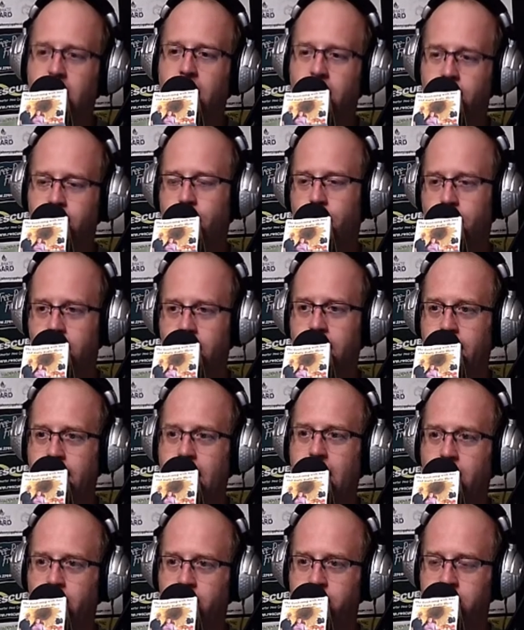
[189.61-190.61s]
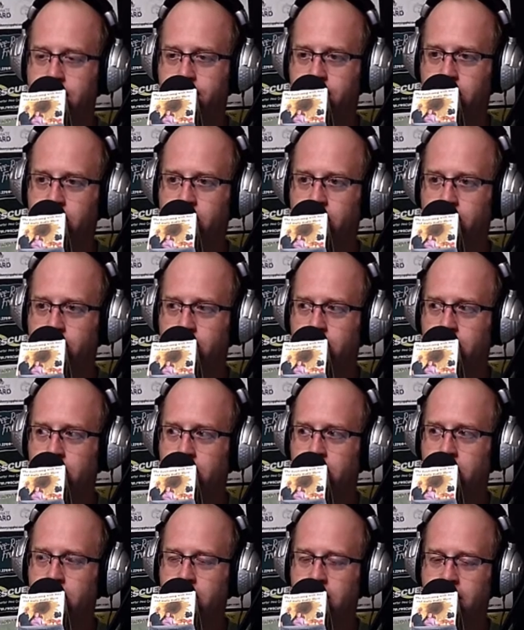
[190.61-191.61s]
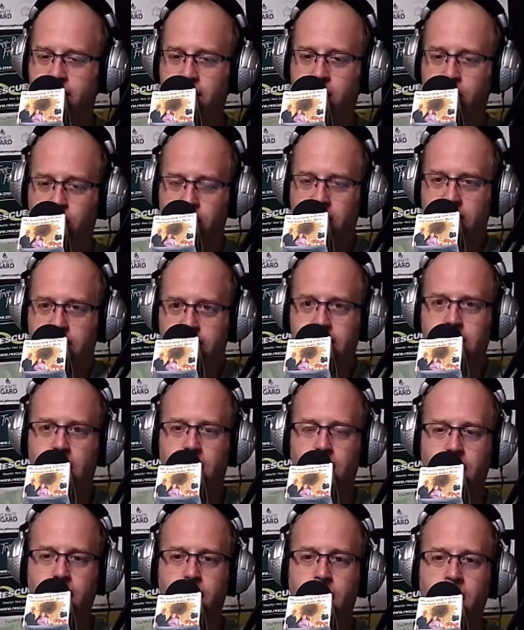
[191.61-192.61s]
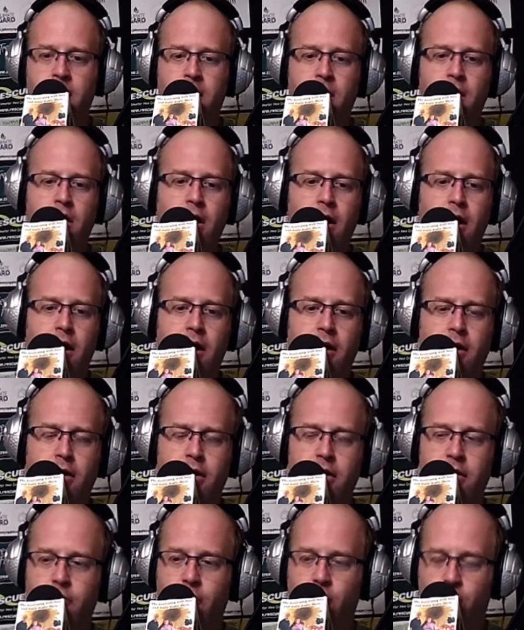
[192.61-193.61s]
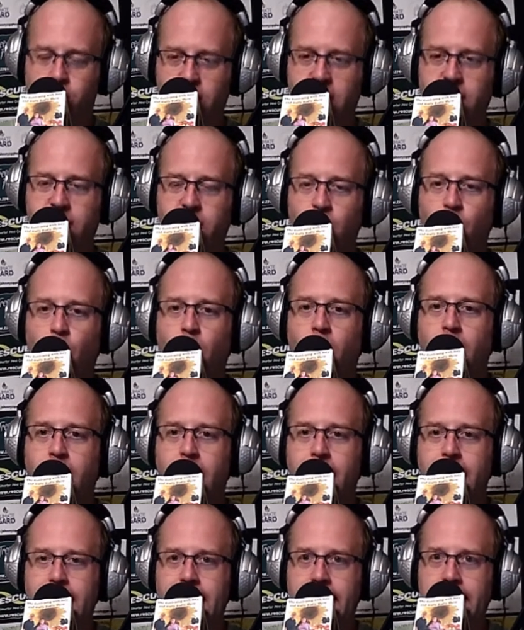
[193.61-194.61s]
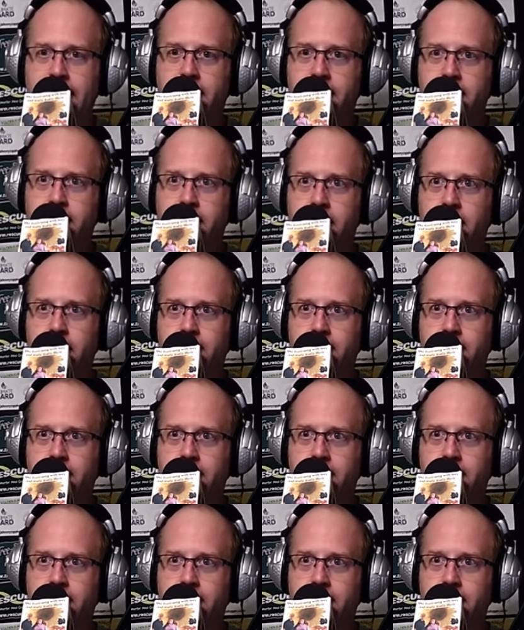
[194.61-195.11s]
covered in algae bloom in the green slime the reason why it